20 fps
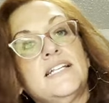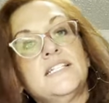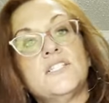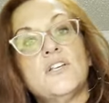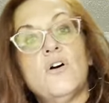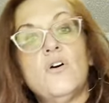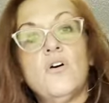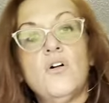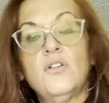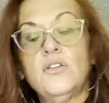
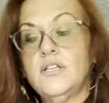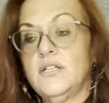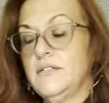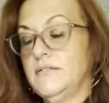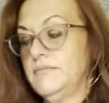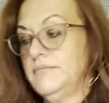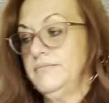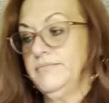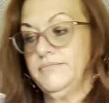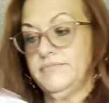sold
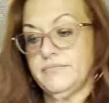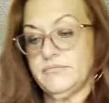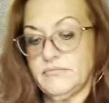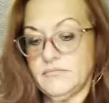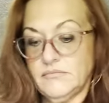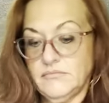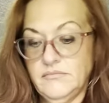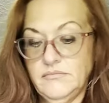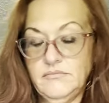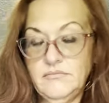
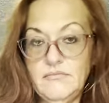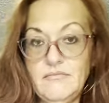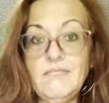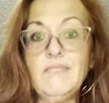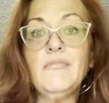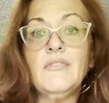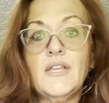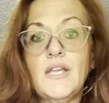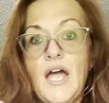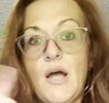
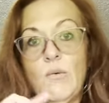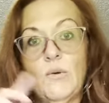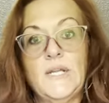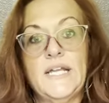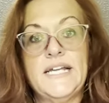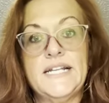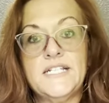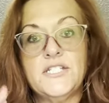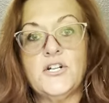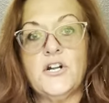I will
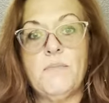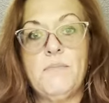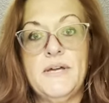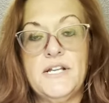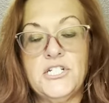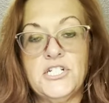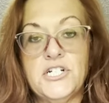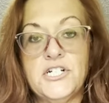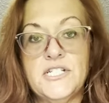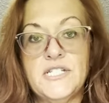insert a
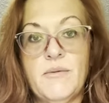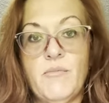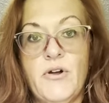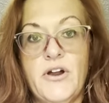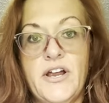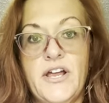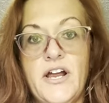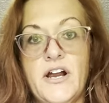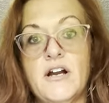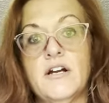picture
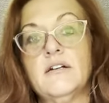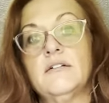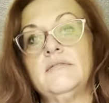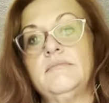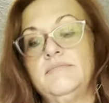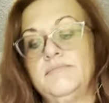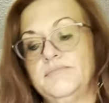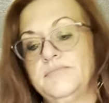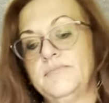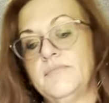somewhere here.
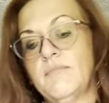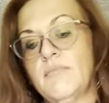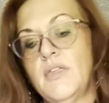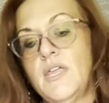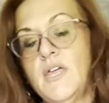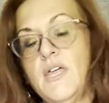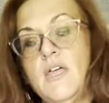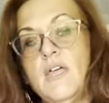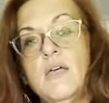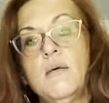
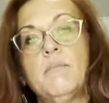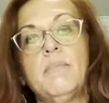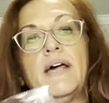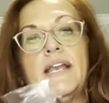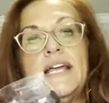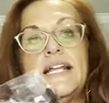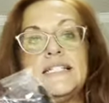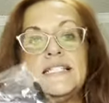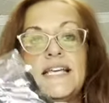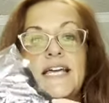
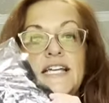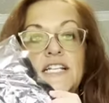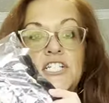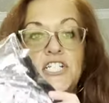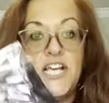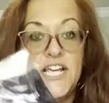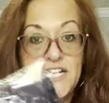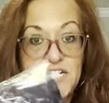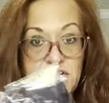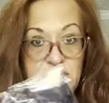But it's a
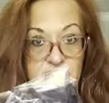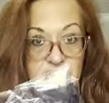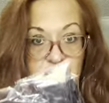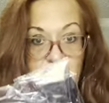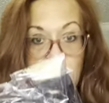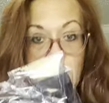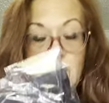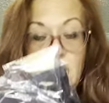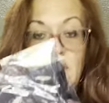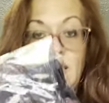J.
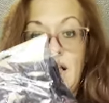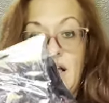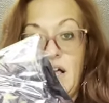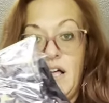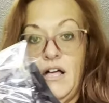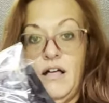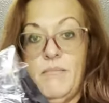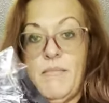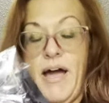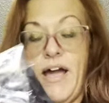Jill.
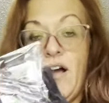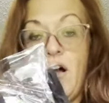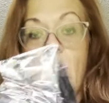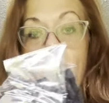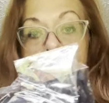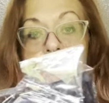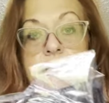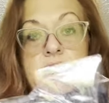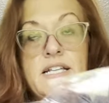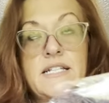Um, I
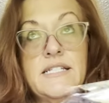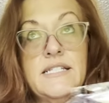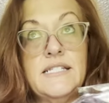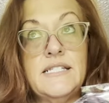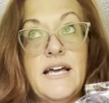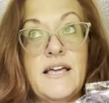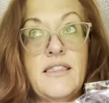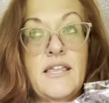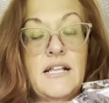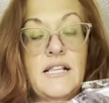hauled
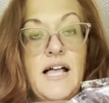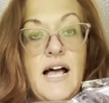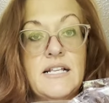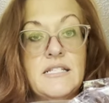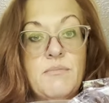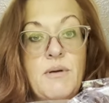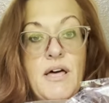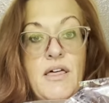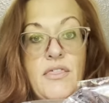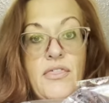this, I think,
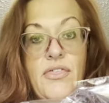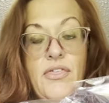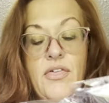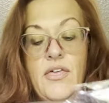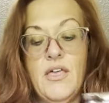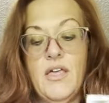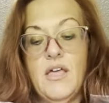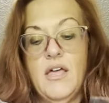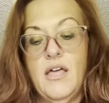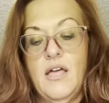last
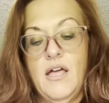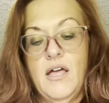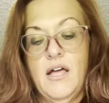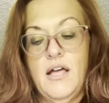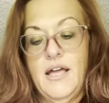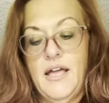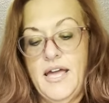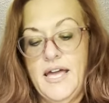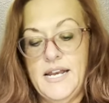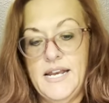
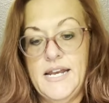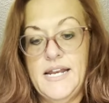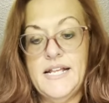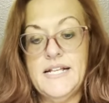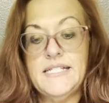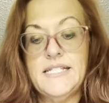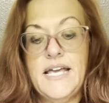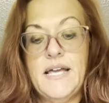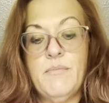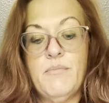month. And it
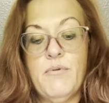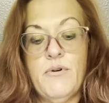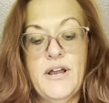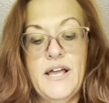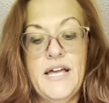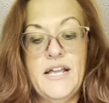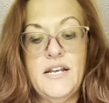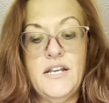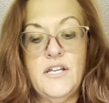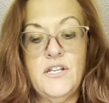is a
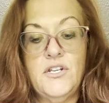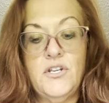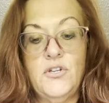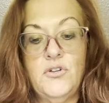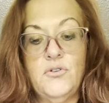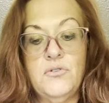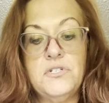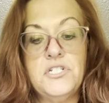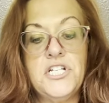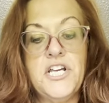brand
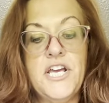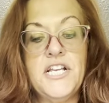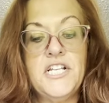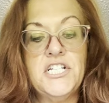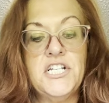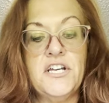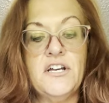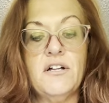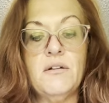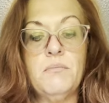new J.
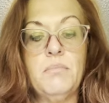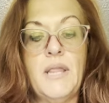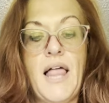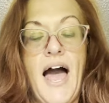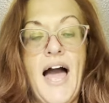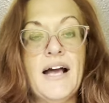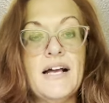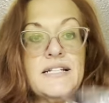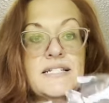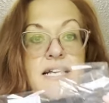Jill
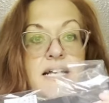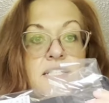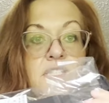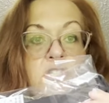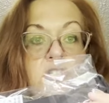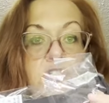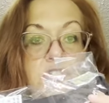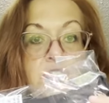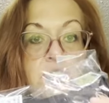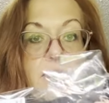black size
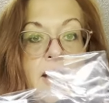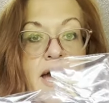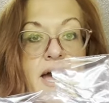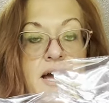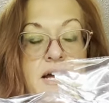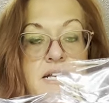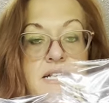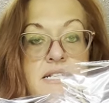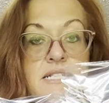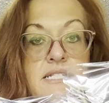
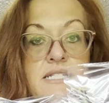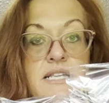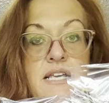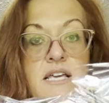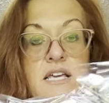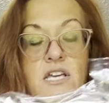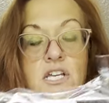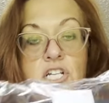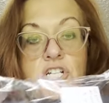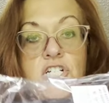
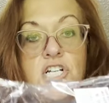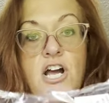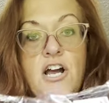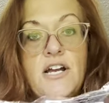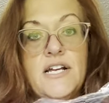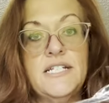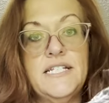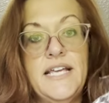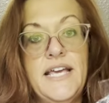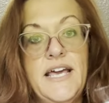2X
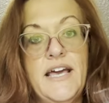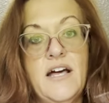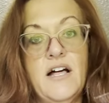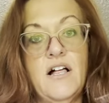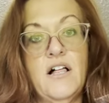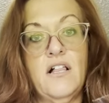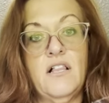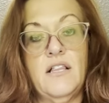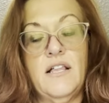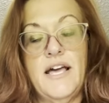shark
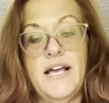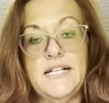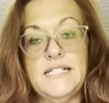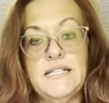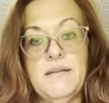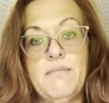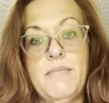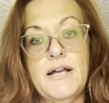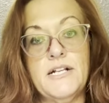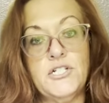tail
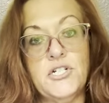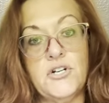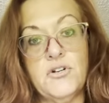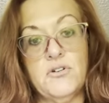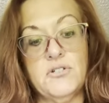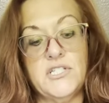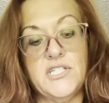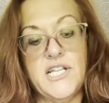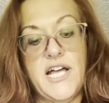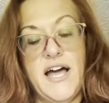
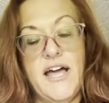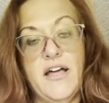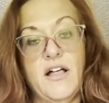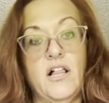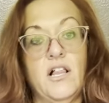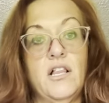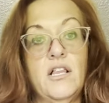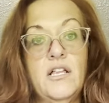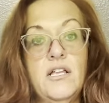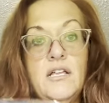asymmetrical
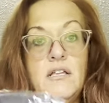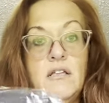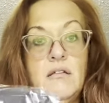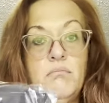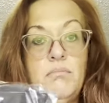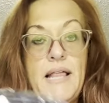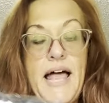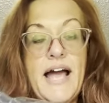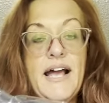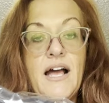style
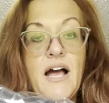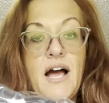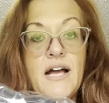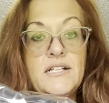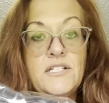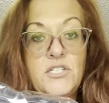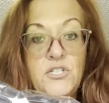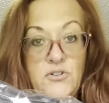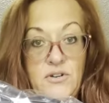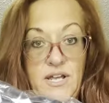black
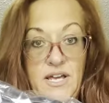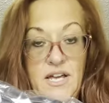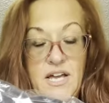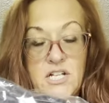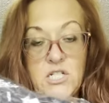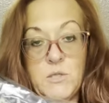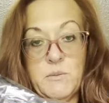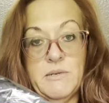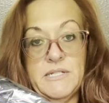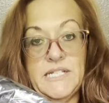cotton tunic,
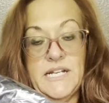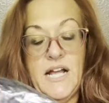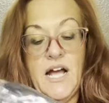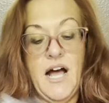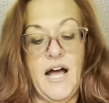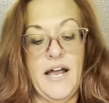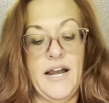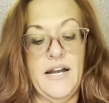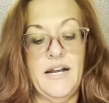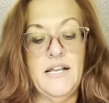100%
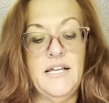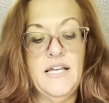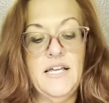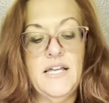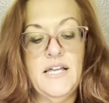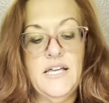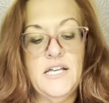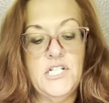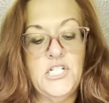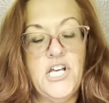cotton.
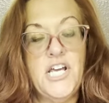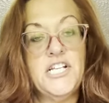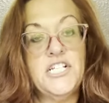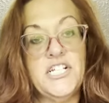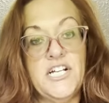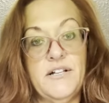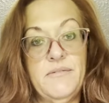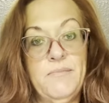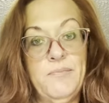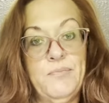J.
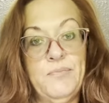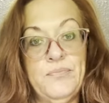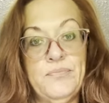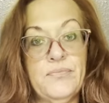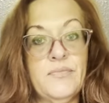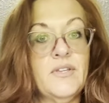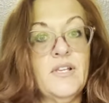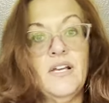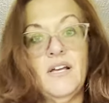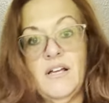Jill.
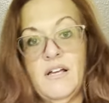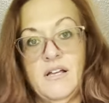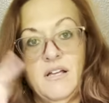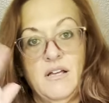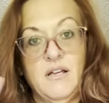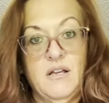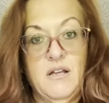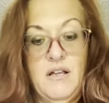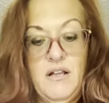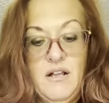
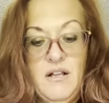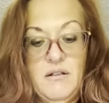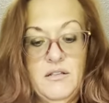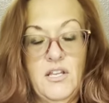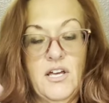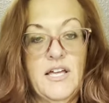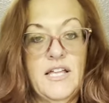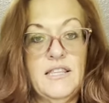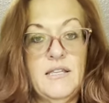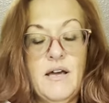
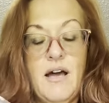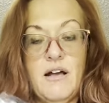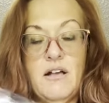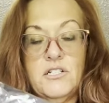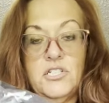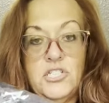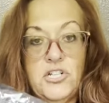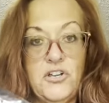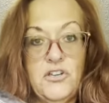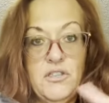Look at, I'll
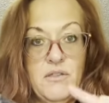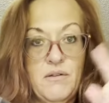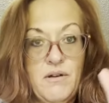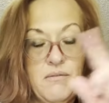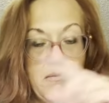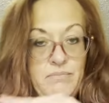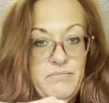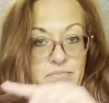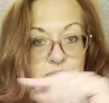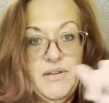show you,
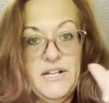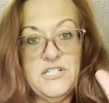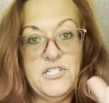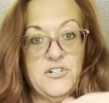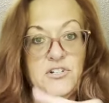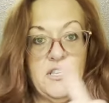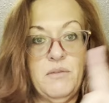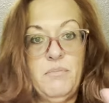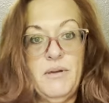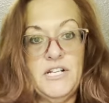I'll
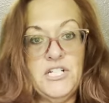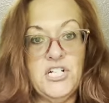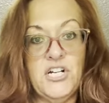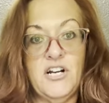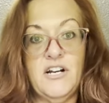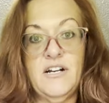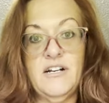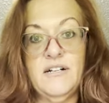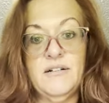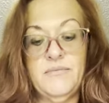insert the
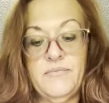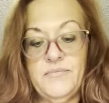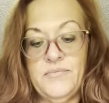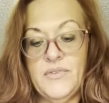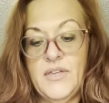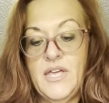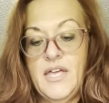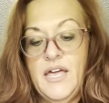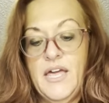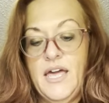picture.
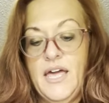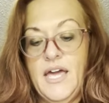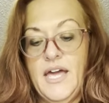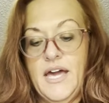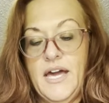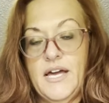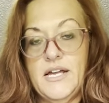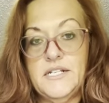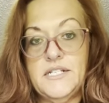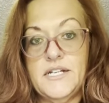
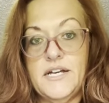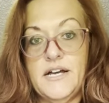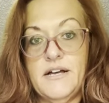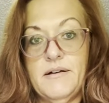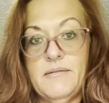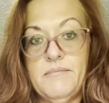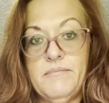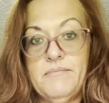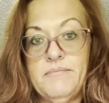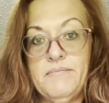And
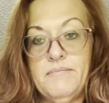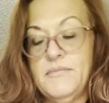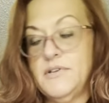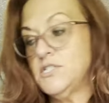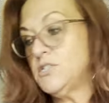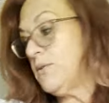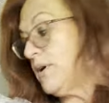um, so